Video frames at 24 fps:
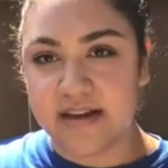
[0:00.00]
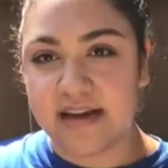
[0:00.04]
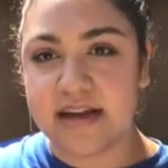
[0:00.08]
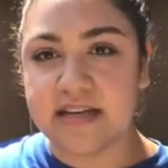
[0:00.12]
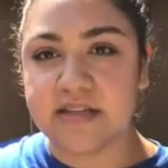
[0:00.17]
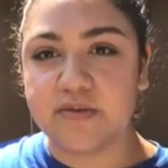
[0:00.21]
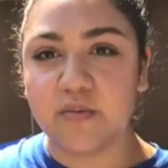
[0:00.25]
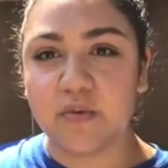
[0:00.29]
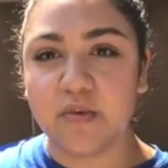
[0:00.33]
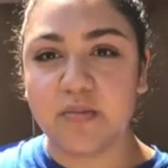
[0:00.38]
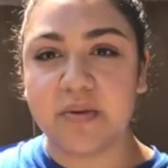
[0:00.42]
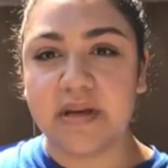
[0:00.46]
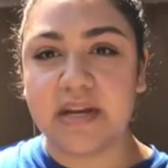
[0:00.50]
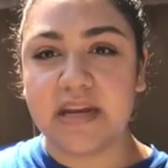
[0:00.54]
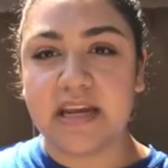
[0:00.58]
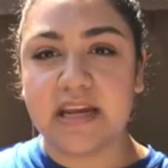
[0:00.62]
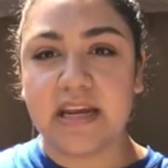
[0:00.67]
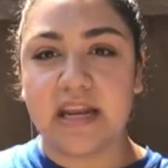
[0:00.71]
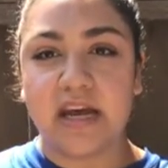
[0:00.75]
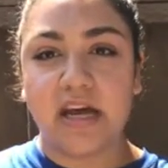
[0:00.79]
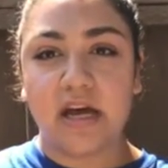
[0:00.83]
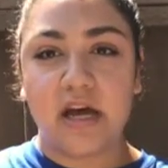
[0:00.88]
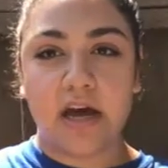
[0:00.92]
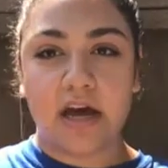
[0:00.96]
guys will be
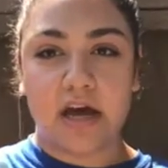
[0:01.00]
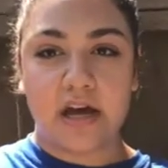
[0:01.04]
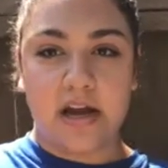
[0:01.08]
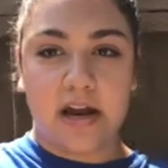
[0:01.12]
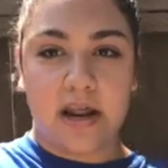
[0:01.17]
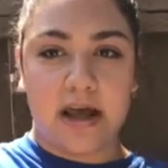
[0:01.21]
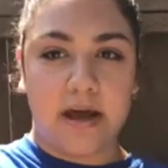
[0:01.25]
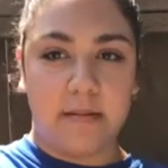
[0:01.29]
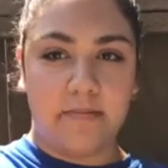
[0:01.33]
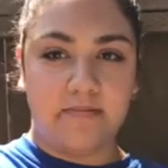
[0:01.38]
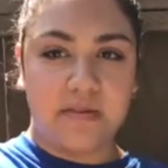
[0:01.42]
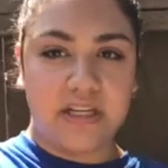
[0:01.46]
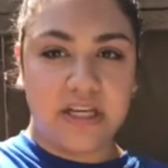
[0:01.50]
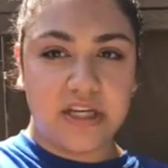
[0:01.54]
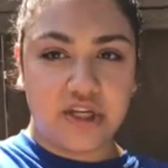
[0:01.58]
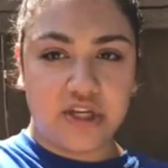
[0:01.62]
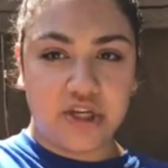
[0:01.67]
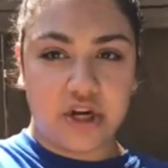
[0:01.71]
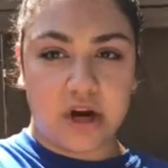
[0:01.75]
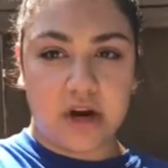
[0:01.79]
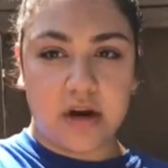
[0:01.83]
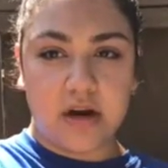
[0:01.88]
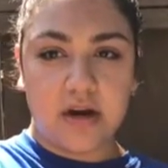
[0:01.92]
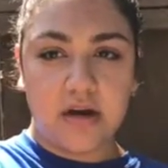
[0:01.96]
needing an empty
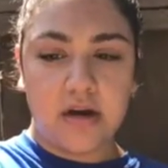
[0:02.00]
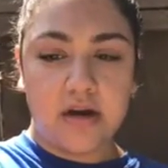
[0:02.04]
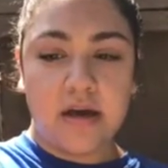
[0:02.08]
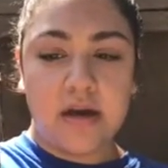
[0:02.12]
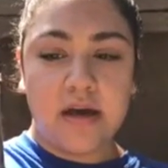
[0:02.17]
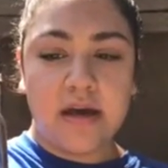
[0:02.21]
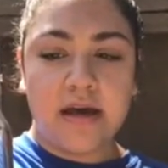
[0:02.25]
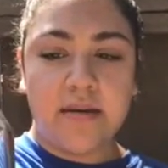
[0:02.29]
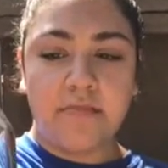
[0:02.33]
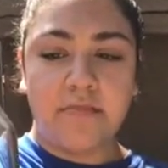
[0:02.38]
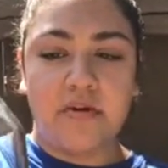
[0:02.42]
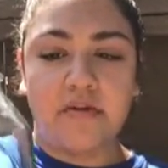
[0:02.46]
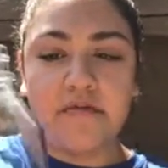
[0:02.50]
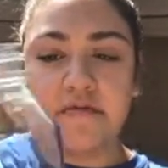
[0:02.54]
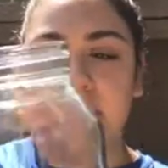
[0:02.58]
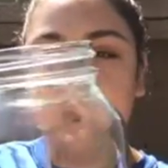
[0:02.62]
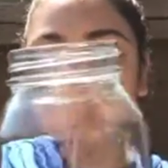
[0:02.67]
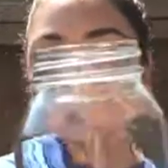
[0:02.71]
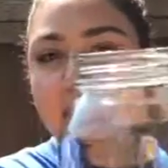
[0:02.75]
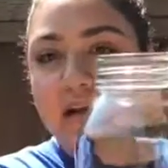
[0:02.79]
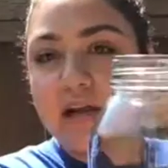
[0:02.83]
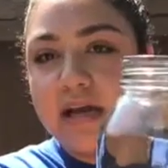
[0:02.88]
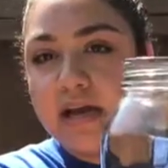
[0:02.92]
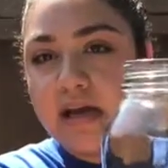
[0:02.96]
jar,
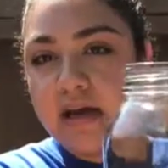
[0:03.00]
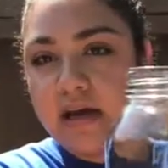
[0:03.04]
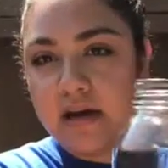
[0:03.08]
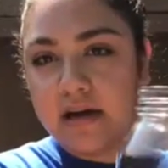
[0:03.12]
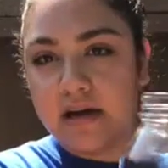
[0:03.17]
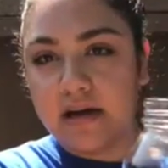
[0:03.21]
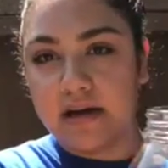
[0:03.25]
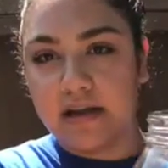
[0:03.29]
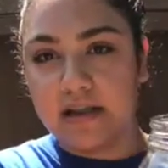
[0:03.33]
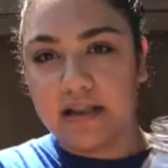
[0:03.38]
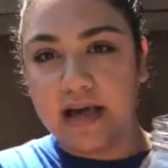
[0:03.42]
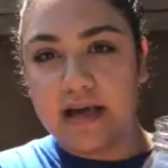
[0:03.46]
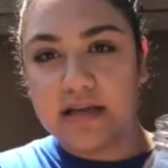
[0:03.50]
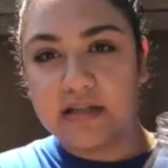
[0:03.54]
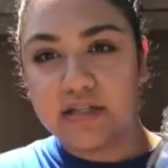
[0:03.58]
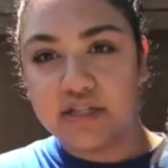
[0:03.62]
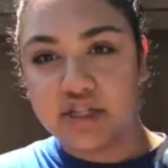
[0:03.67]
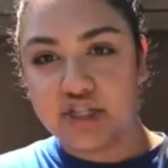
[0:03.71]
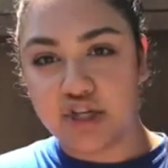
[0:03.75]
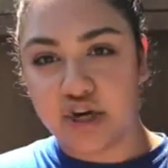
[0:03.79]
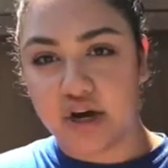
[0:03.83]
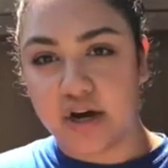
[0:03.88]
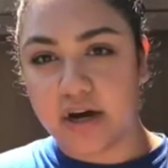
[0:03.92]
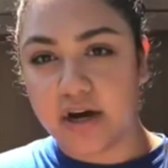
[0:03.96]
preferably a glass
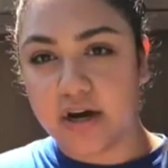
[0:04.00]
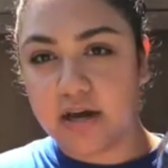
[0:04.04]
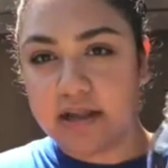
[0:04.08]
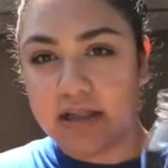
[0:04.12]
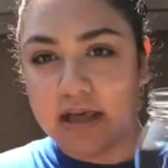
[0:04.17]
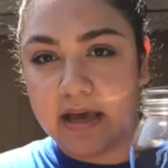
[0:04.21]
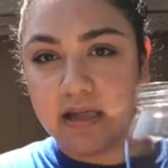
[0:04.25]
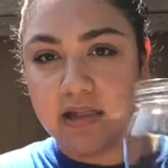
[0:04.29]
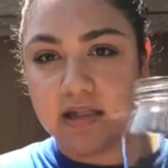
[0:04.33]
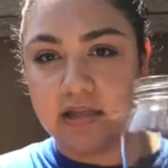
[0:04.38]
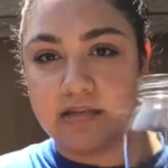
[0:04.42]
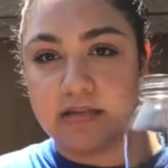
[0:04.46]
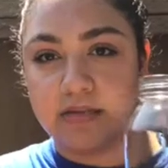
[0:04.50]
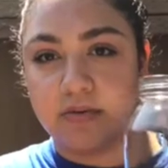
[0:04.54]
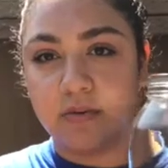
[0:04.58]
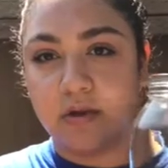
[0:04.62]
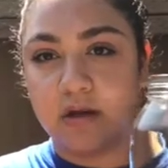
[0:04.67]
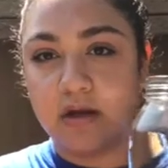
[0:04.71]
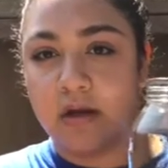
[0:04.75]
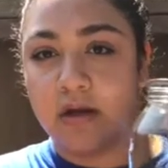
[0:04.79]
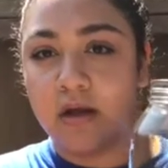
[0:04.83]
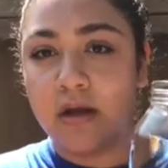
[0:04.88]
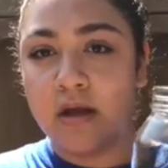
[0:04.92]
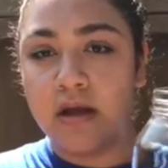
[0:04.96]
jar like this
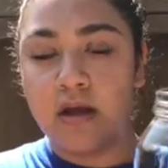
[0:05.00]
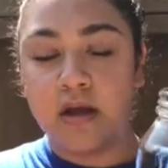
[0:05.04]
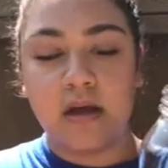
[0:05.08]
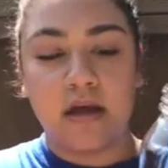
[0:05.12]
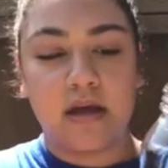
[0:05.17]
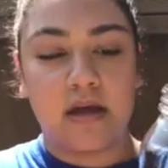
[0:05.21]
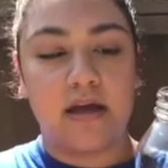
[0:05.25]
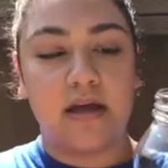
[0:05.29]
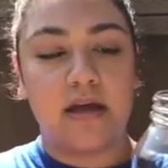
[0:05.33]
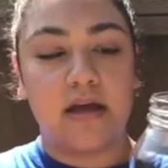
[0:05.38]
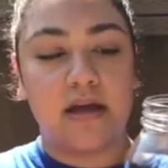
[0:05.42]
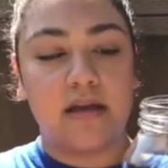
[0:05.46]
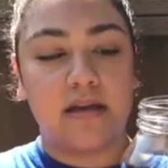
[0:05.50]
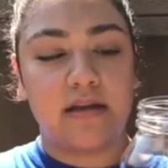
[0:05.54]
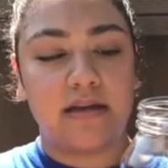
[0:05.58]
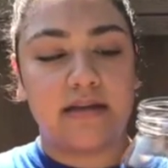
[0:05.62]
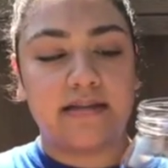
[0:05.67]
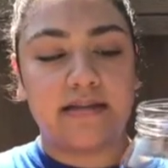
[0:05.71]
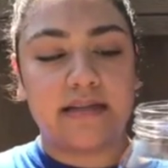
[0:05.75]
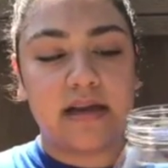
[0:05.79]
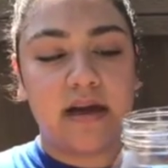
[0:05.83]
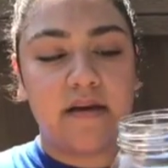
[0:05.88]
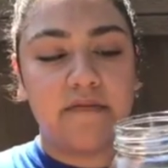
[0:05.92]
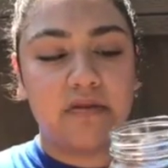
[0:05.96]
one. It
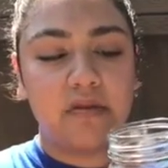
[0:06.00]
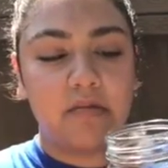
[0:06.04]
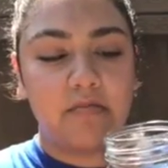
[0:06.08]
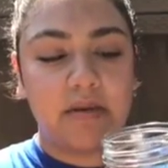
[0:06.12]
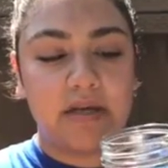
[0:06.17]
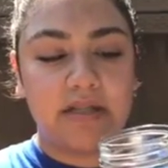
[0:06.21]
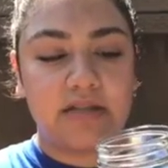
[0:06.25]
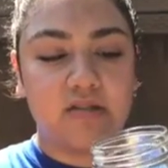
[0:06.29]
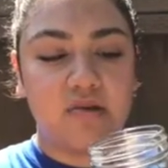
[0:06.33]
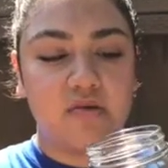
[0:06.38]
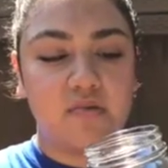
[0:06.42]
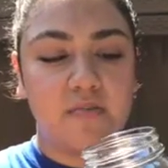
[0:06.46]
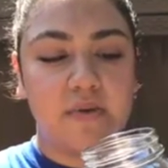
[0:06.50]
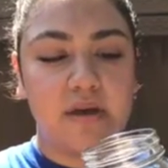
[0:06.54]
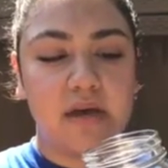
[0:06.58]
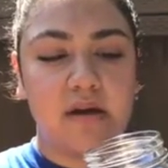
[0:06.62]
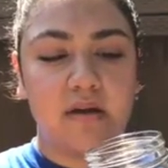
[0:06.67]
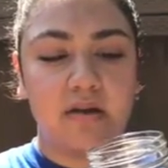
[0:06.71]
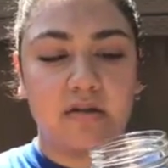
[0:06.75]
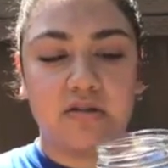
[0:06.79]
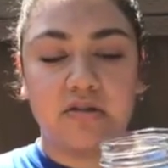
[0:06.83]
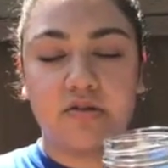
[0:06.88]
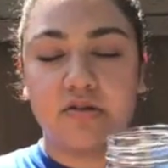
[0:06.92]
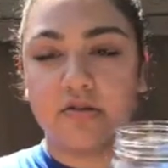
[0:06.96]
doesn't have to be too big
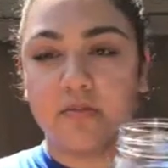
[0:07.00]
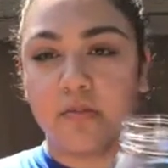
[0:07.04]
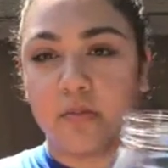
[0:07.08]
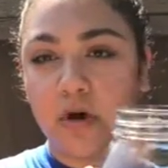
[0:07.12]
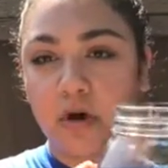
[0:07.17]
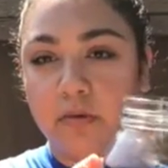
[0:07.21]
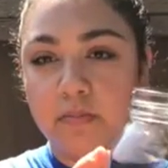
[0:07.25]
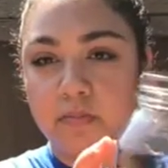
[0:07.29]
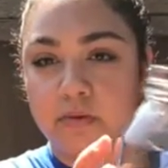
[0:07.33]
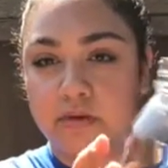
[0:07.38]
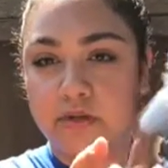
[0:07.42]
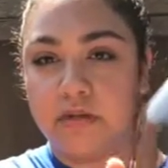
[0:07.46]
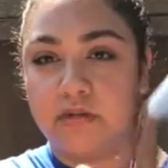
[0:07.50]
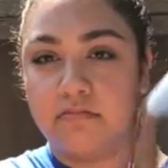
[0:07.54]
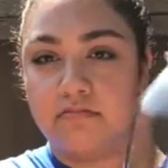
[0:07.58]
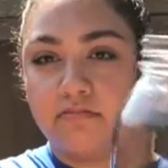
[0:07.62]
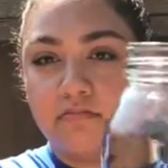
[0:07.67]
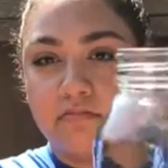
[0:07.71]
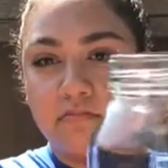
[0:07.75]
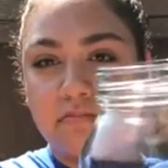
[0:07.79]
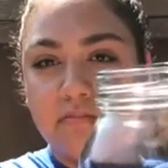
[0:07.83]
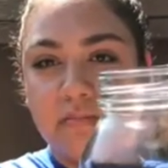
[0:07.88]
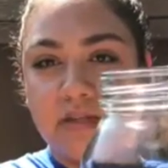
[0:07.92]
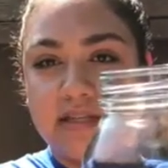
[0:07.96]
or too small, but
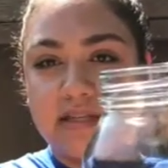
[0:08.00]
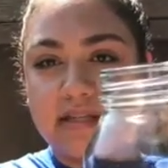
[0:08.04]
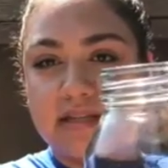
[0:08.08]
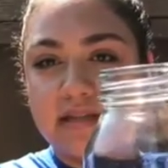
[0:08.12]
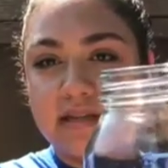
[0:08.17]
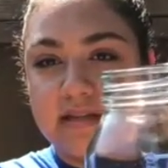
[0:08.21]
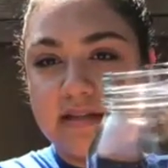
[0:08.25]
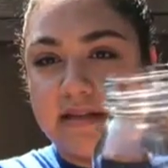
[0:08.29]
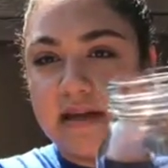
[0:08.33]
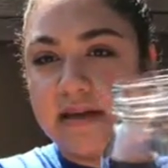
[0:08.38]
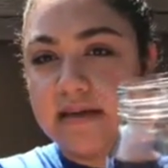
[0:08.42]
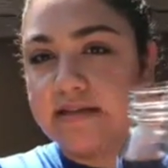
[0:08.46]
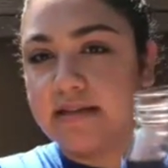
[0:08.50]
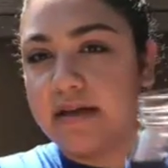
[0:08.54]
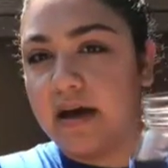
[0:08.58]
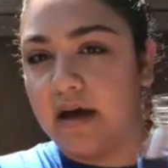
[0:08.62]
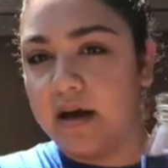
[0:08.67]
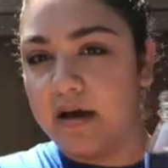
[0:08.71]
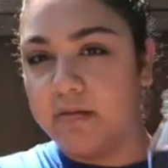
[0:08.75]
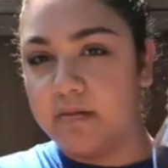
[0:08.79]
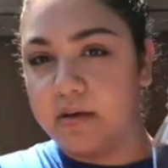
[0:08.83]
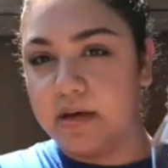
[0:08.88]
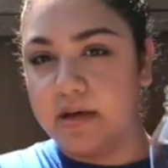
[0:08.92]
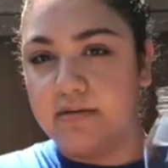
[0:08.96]
this is the size
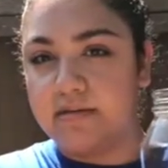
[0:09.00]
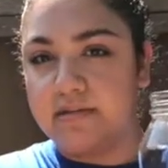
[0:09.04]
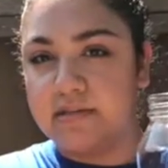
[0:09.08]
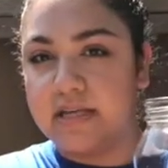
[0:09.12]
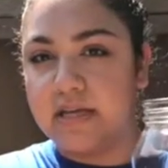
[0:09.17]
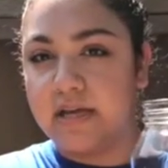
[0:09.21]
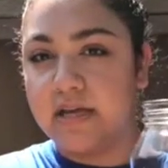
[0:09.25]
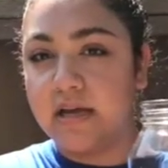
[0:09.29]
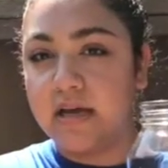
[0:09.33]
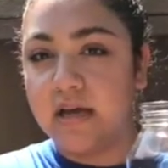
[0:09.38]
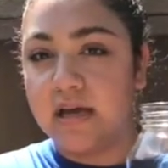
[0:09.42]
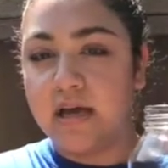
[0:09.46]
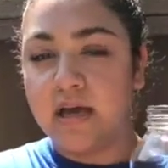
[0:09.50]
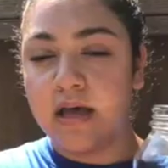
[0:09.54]
I'm using.